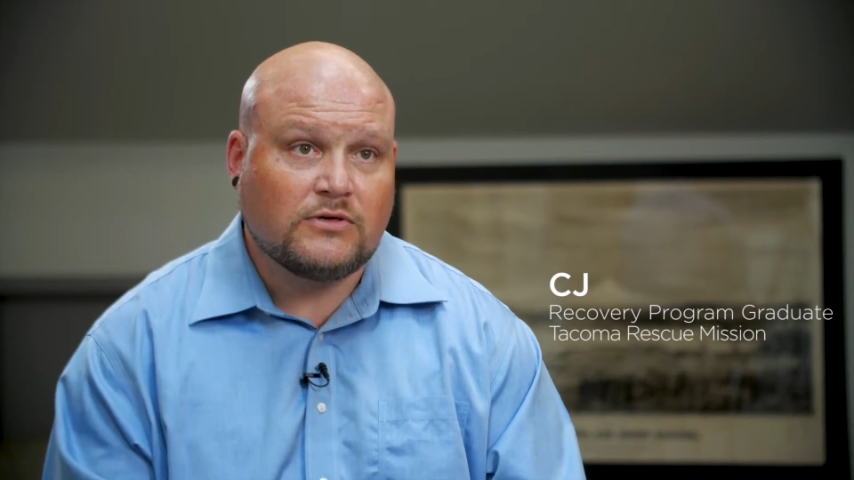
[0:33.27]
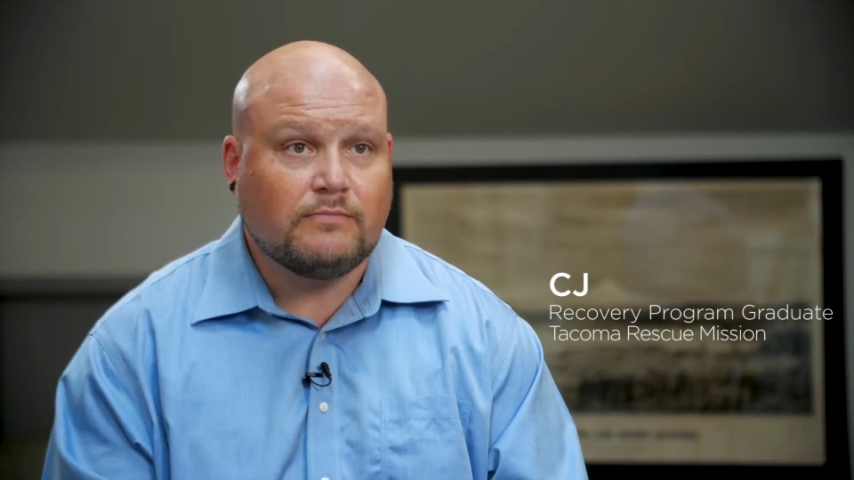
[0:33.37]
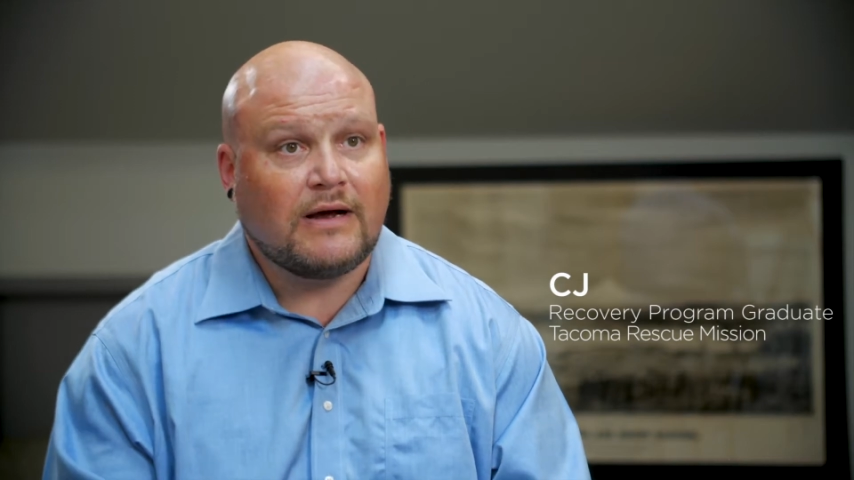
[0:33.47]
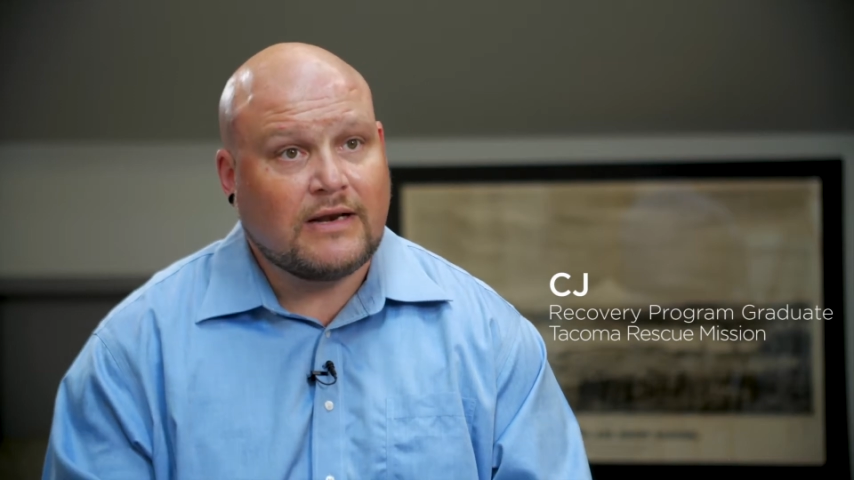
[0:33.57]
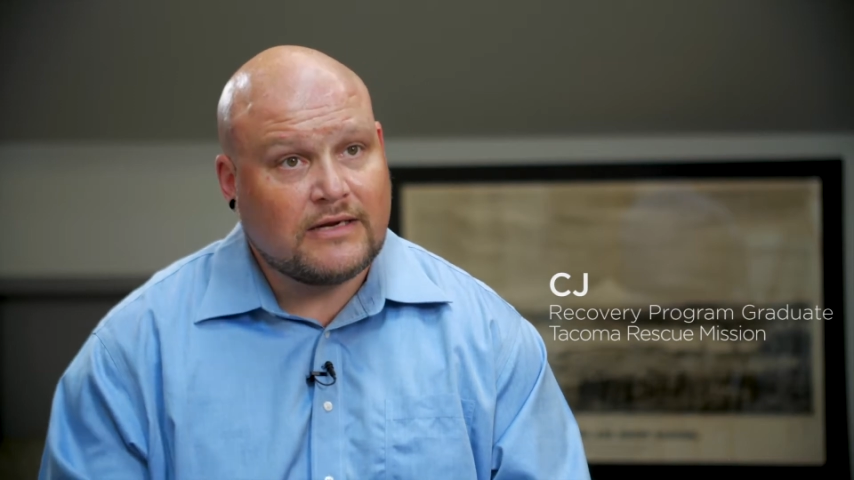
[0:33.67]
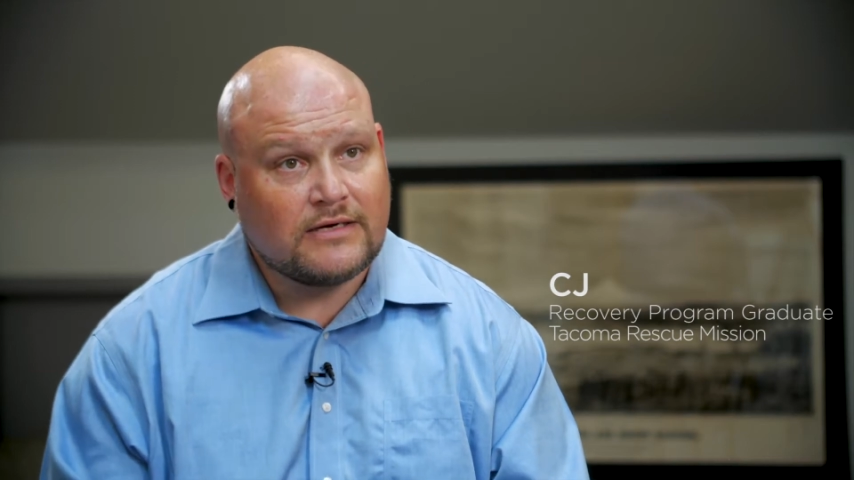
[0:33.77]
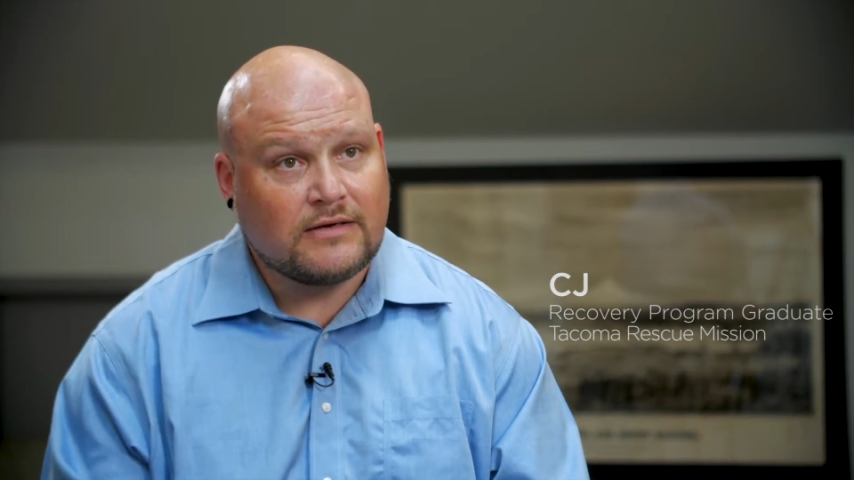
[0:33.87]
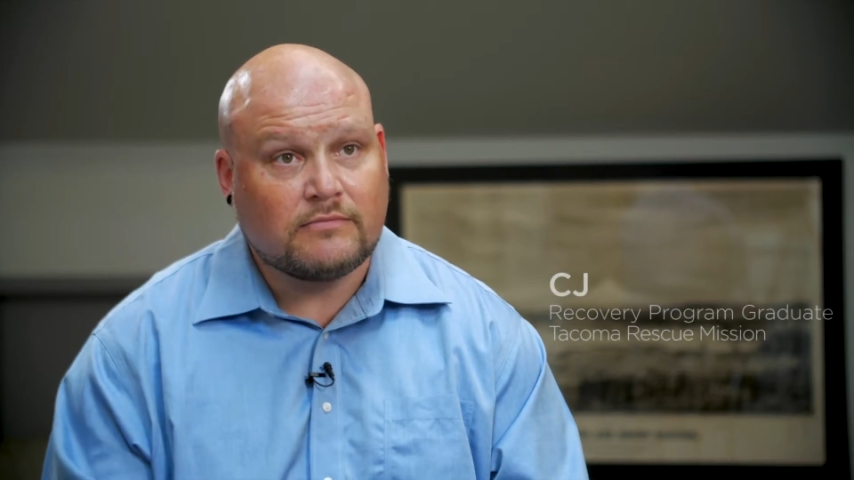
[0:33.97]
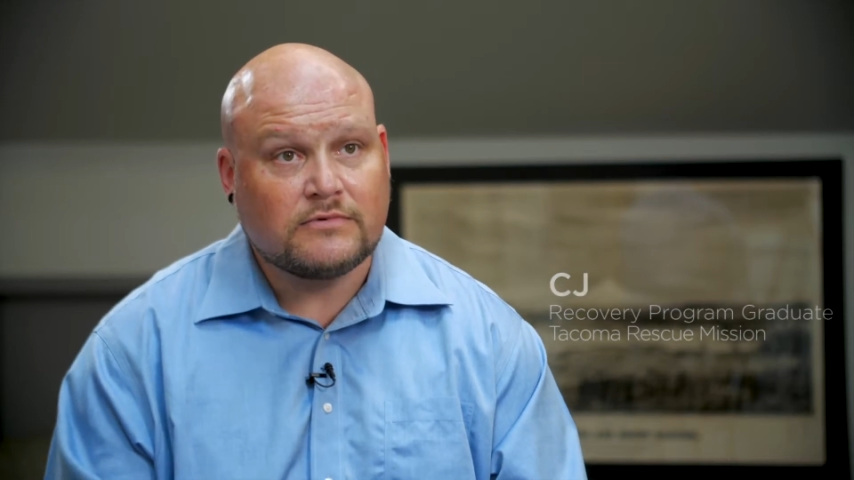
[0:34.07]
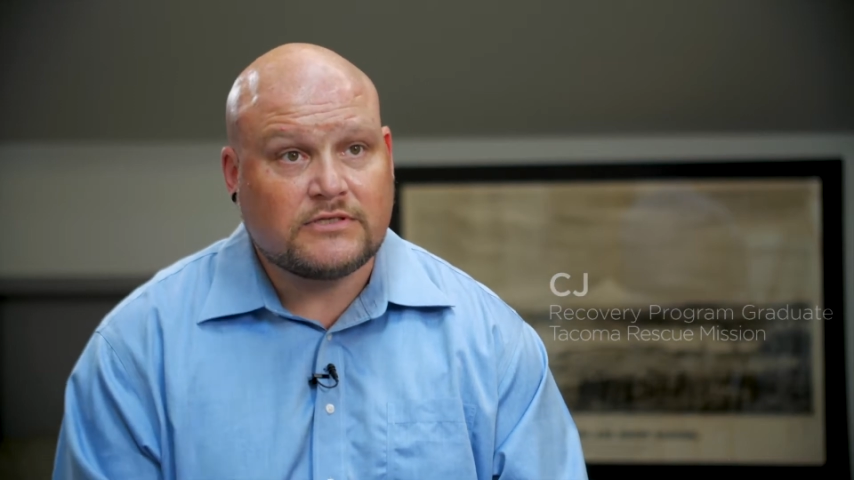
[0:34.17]
by letting
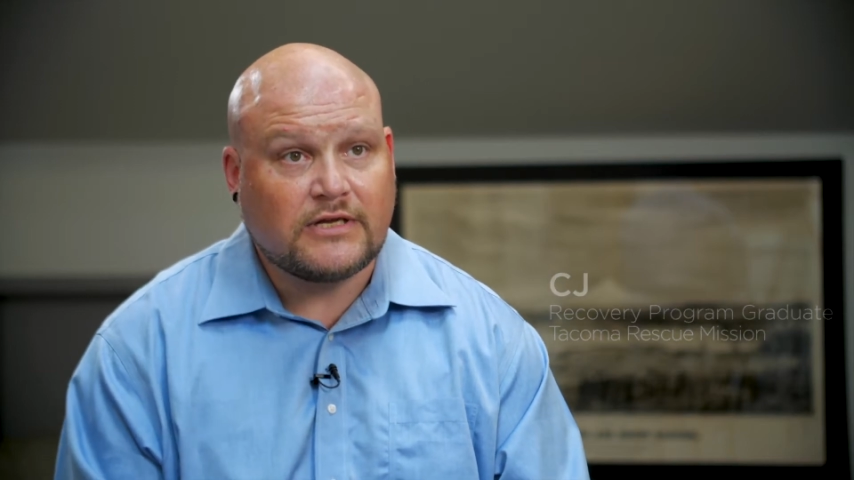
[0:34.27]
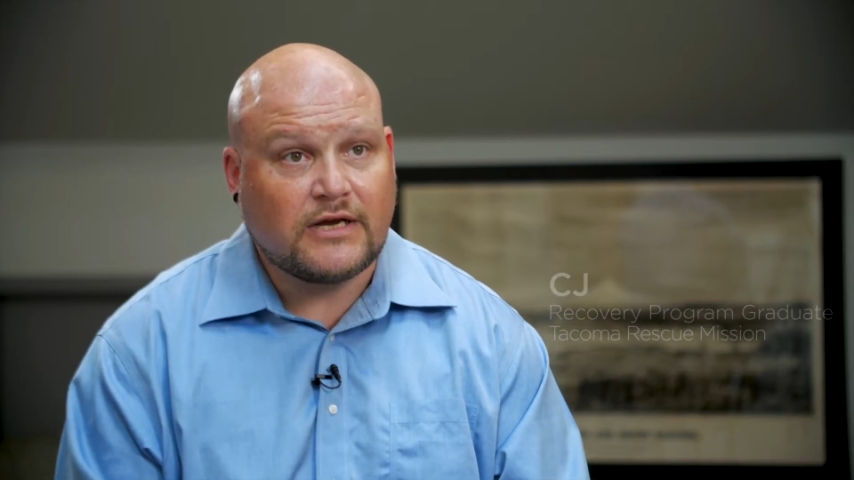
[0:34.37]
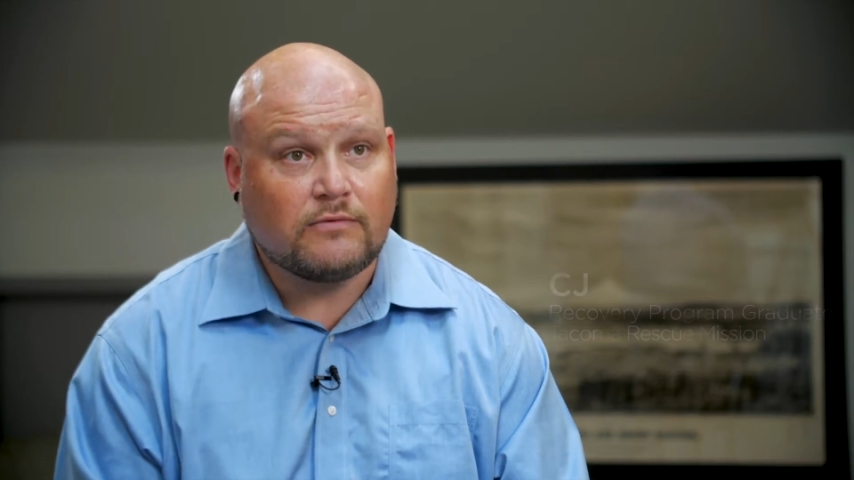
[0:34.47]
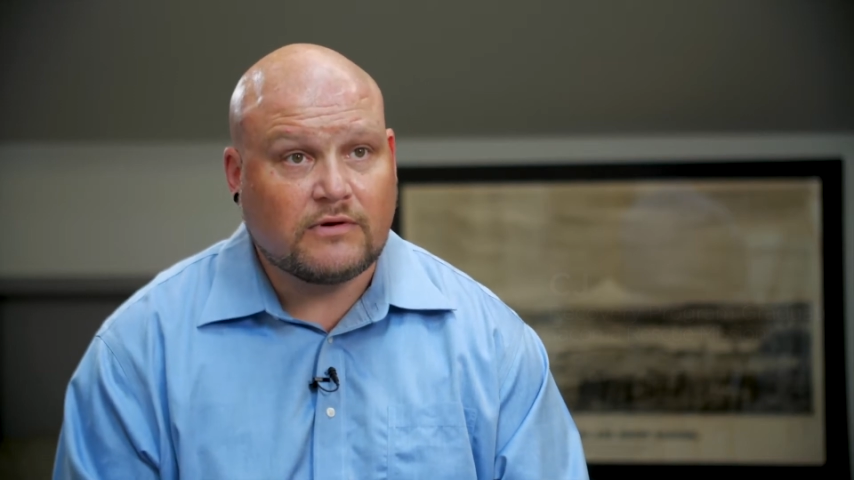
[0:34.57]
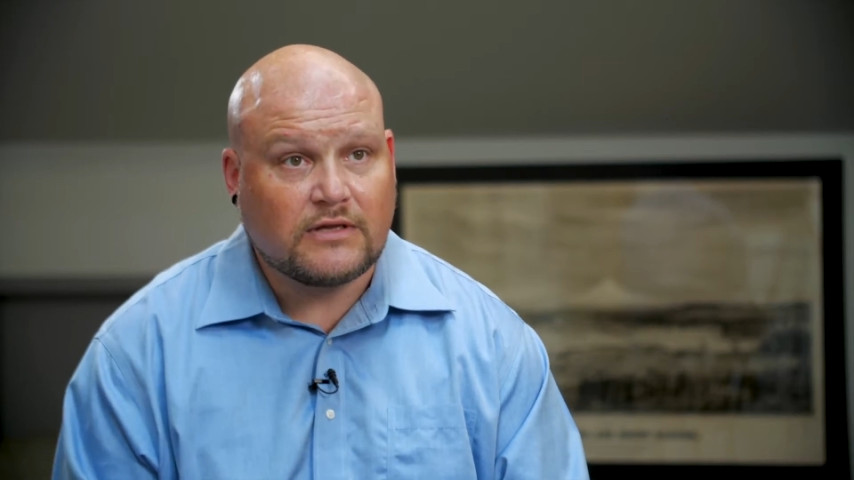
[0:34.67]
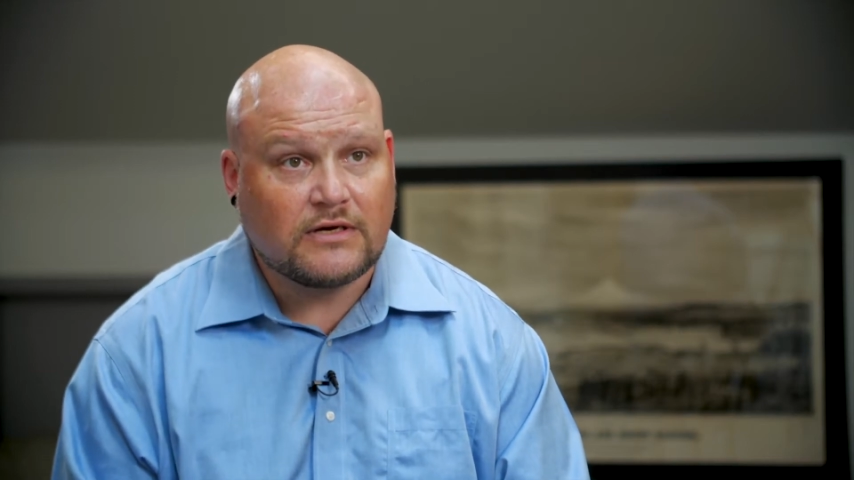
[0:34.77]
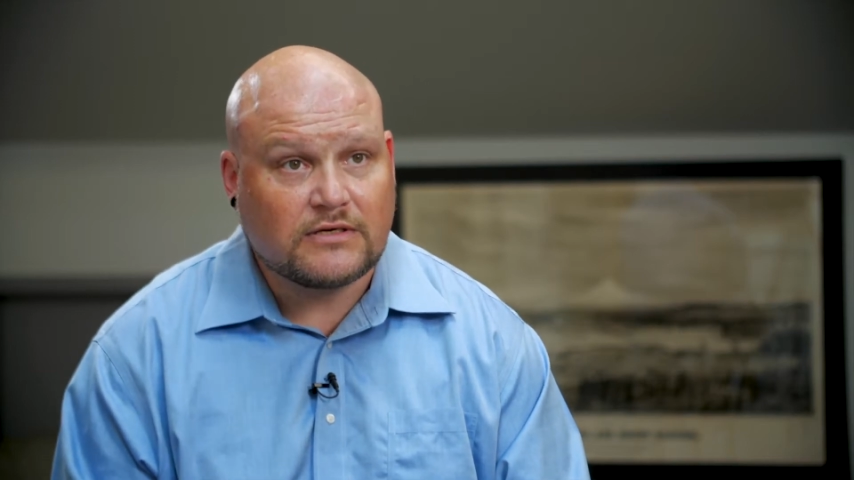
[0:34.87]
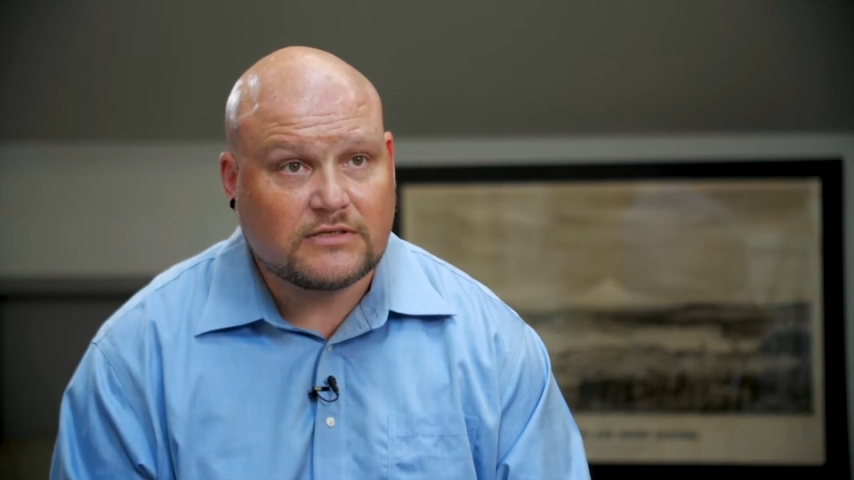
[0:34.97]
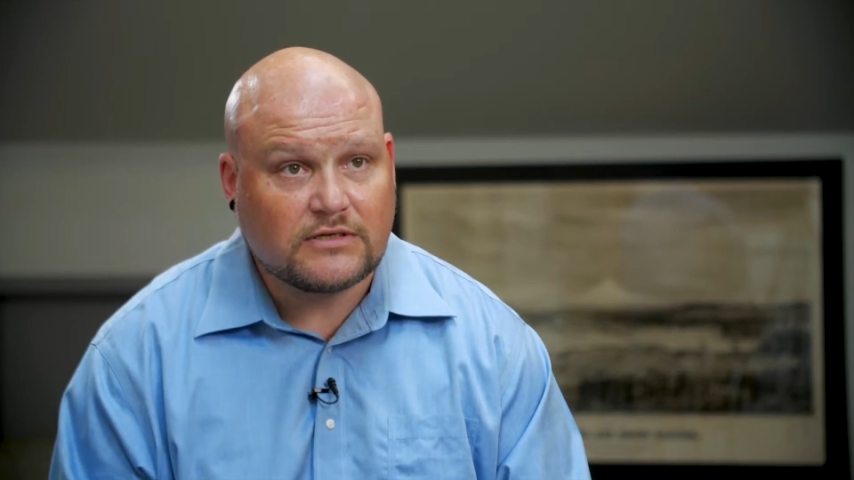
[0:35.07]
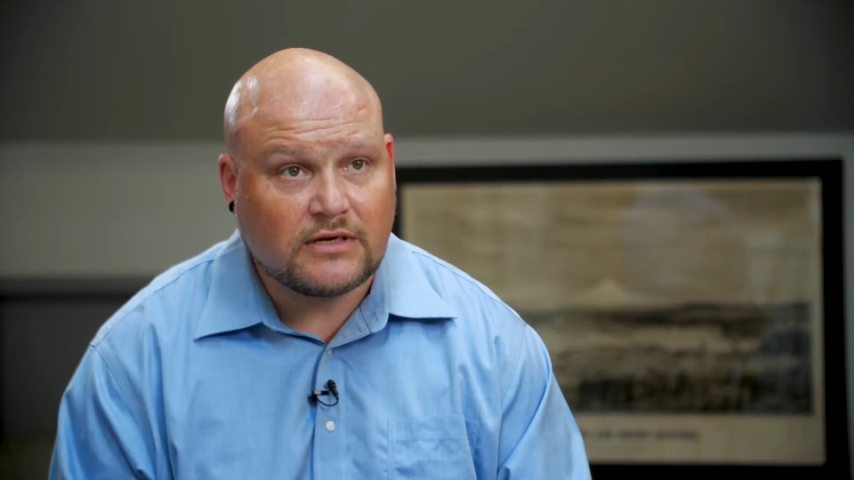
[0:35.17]
them stay with us,